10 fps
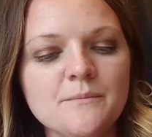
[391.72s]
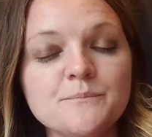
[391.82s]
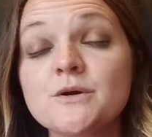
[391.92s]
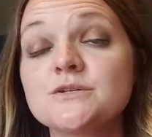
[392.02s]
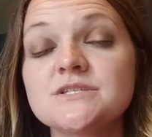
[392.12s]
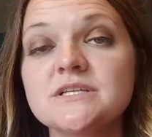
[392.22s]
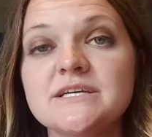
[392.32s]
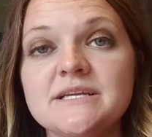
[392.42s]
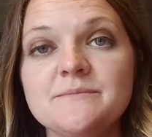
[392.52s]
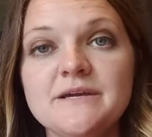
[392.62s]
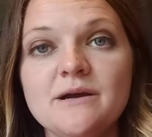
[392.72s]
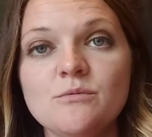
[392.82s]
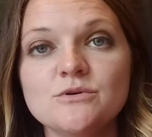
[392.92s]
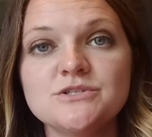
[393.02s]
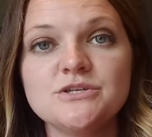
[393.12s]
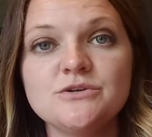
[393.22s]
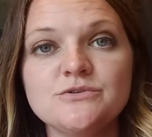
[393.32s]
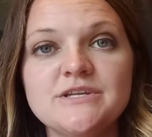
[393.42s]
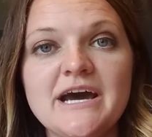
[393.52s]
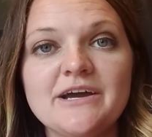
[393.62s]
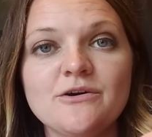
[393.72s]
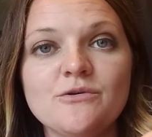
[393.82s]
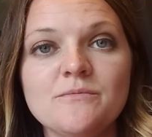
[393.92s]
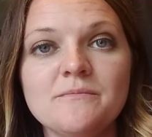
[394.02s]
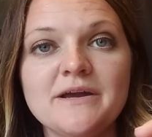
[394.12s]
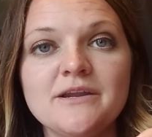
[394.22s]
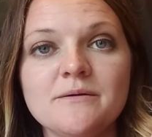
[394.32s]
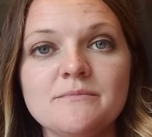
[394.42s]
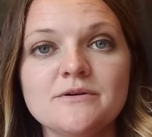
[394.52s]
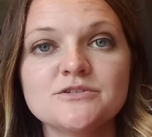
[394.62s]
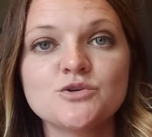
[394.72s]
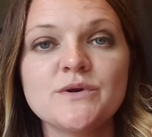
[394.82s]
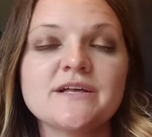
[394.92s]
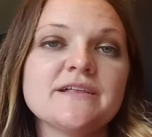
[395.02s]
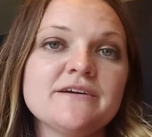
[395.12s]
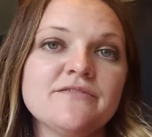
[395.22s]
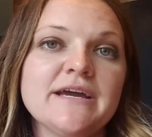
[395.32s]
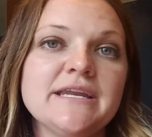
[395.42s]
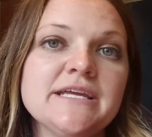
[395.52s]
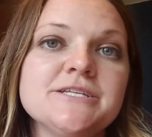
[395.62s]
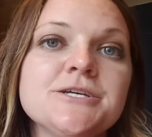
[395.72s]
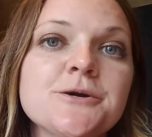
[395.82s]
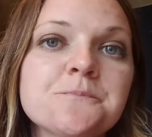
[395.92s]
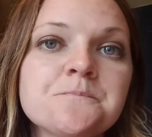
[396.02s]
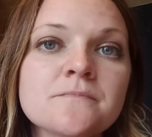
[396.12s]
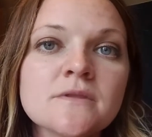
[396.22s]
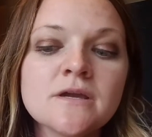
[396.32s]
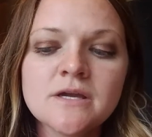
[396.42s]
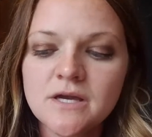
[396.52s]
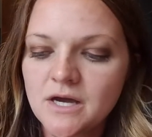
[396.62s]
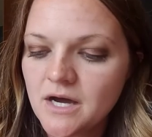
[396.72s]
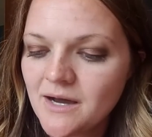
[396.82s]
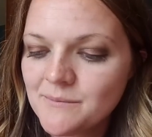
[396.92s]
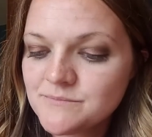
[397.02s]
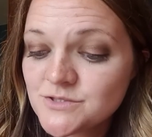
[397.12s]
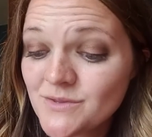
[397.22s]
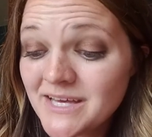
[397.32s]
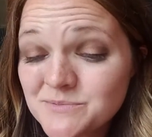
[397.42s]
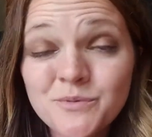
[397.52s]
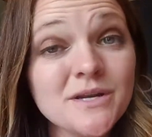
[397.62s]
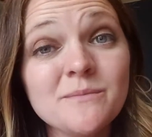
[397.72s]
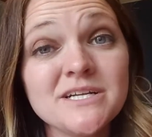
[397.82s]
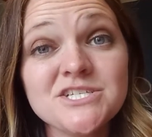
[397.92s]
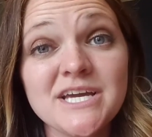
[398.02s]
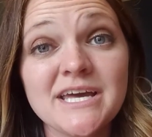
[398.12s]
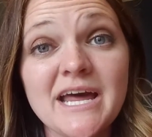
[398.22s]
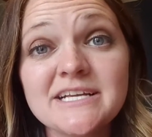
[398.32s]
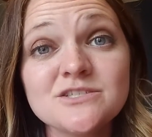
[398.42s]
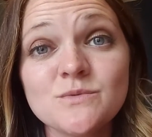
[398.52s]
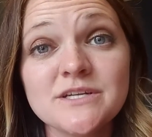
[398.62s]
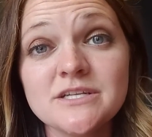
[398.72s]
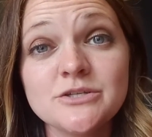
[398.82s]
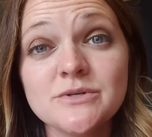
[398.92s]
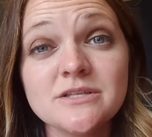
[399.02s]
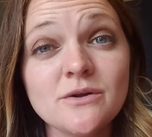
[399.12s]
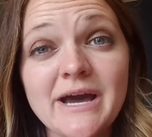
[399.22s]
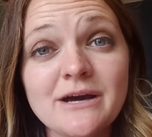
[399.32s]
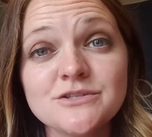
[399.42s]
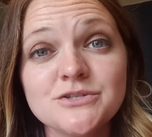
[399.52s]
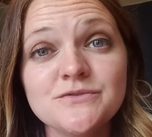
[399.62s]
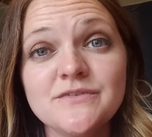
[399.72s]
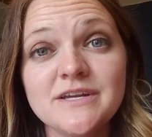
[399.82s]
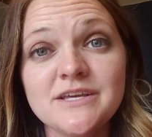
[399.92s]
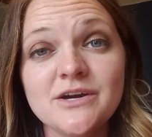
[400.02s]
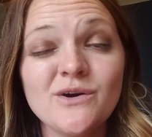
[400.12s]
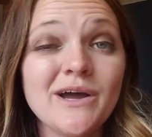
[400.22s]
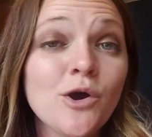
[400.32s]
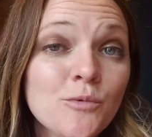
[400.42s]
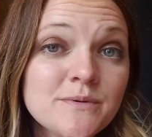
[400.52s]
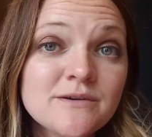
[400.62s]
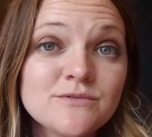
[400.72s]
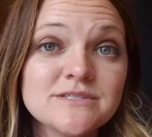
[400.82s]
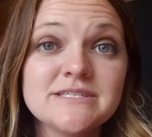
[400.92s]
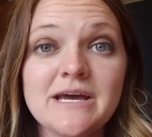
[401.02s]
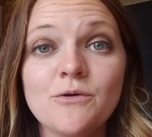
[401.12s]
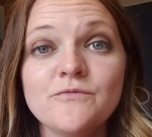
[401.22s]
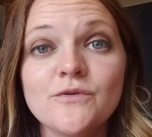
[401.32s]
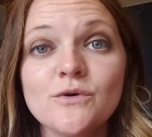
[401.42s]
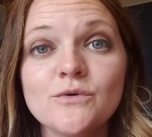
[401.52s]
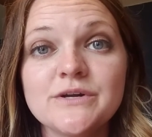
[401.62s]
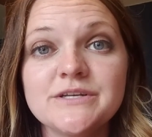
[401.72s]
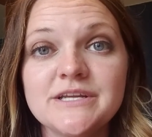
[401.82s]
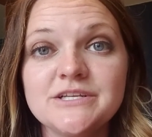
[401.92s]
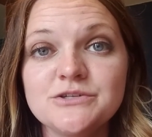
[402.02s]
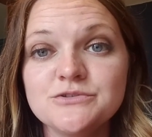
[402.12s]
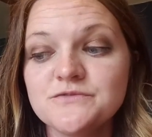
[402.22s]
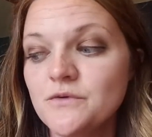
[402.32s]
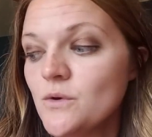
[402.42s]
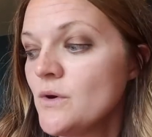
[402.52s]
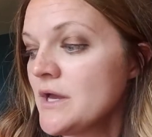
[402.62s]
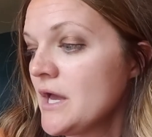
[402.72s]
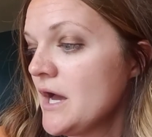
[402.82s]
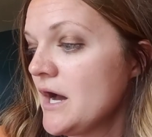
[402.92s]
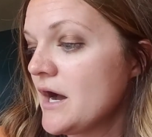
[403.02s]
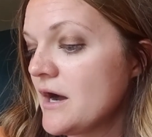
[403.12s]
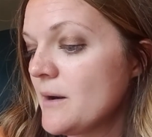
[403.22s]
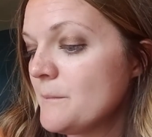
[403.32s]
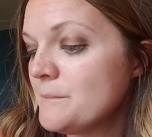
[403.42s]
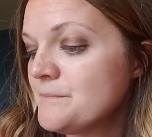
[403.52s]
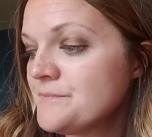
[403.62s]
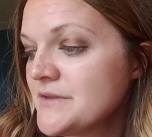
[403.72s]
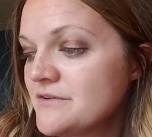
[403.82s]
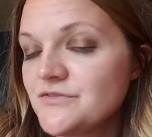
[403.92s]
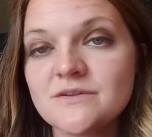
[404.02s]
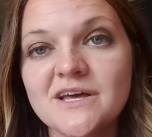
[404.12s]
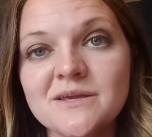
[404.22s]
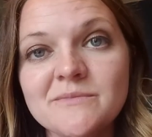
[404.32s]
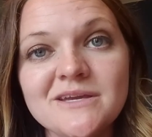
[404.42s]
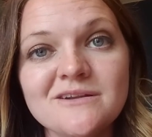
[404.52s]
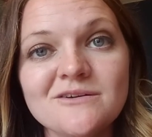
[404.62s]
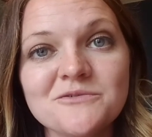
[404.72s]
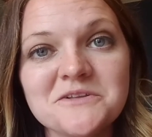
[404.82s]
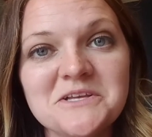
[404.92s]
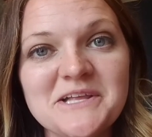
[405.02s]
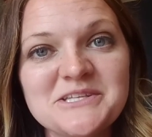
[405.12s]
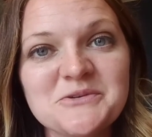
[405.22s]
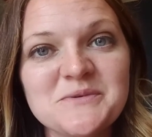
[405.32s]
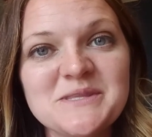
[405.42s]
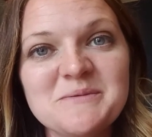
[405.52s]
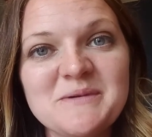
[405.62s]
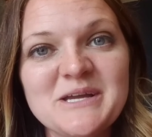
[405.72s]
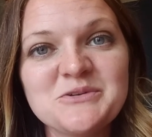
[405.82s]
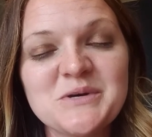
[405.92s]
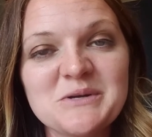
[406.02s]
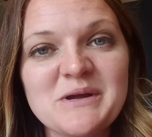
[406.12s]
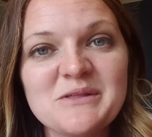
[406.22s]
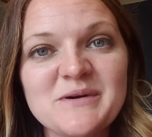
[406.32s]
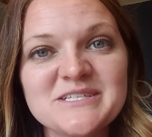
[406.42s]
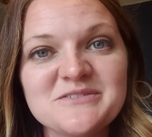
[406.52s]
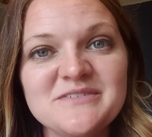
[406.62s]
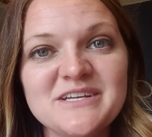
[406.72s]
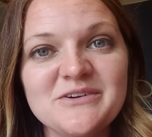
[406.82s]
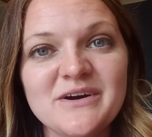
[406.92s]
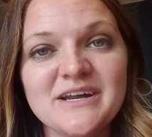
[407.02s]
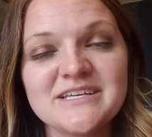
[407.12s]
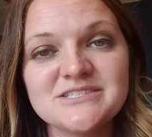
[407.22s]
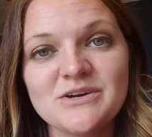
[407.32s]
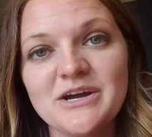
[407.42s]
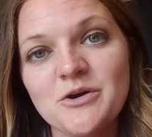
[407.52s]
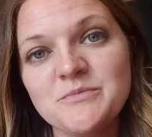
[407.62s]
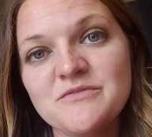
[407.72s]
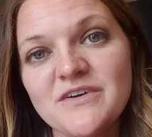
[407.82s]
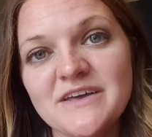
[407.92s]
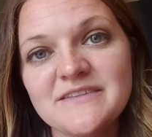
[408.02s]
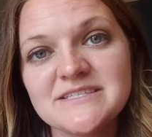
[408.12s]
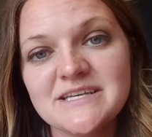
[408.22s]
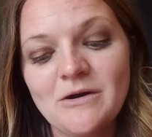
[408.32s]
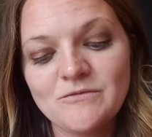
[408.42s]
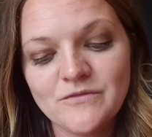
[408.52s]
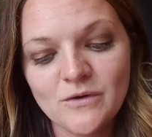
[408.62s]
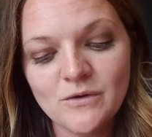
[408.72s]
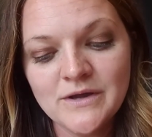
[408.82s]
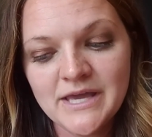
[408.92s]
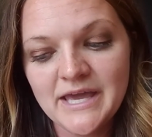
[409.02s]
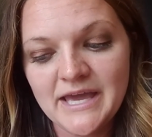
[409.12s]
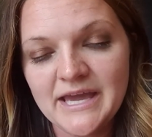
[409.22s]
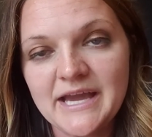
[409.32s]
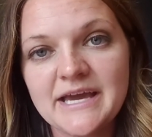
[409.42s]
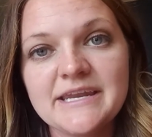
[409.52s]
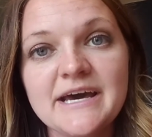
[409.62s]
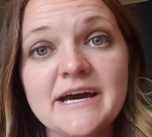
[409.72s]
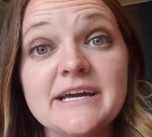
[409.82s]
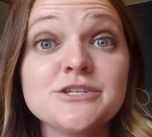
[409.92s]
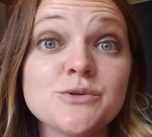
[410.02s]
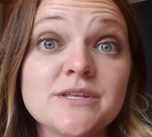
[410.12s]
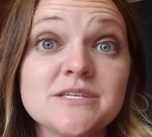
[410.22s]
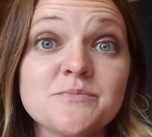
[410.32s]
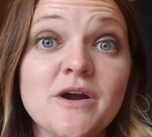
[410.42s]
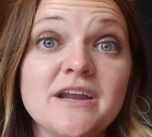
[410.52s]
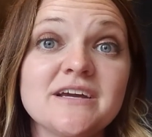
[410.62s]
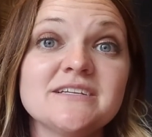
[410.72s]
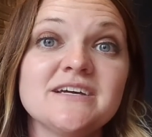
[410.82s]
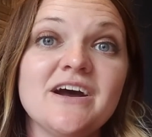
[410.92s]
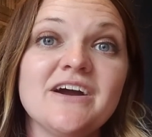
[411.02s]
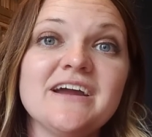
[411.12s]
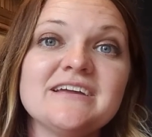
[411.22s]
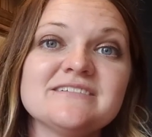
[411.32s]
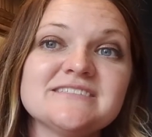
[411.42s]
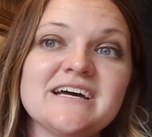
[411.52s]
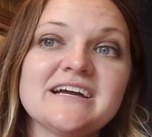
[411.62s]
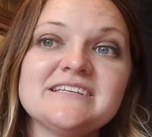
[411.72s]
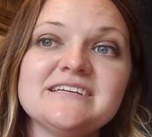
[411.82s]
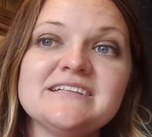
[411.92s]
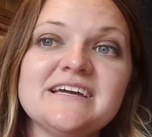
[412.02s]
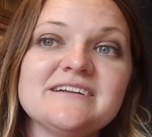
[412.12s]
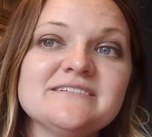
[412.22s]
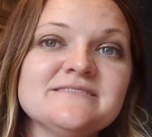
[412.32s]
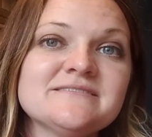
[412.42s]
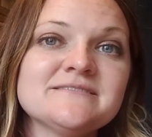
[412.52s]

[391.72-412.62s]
personally to be able to dial my numbers quickly if I need to. So that's pretty much it. I just wanted to do a little how-to video. I hope it was helpful and useful. If you're like me, you don't really like to read the manual, I'd rather watch a video on it. So I hope you find this helpful and enjoy this product. All right, talk to you later.